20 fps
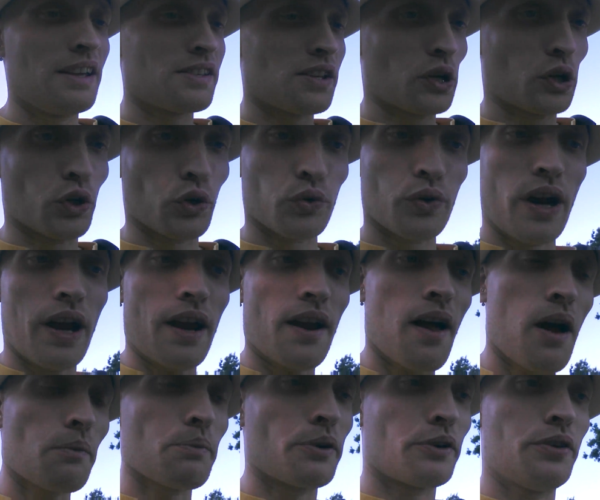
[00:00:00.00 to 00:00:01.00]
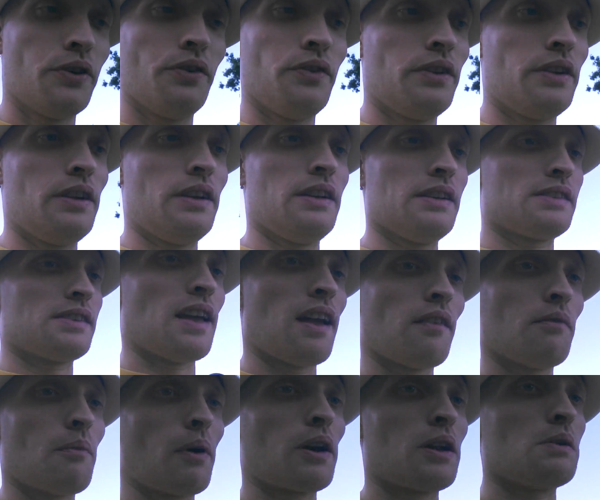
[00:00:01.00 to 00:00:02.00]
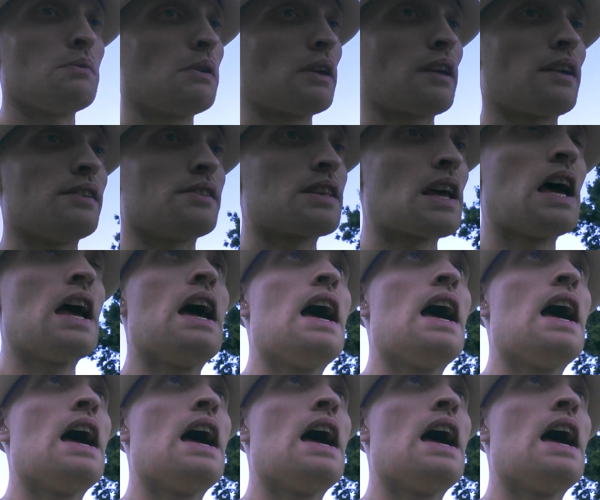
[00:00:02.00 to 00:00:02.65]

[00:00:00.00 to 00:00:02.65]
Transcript: is a great opportunity to save money, because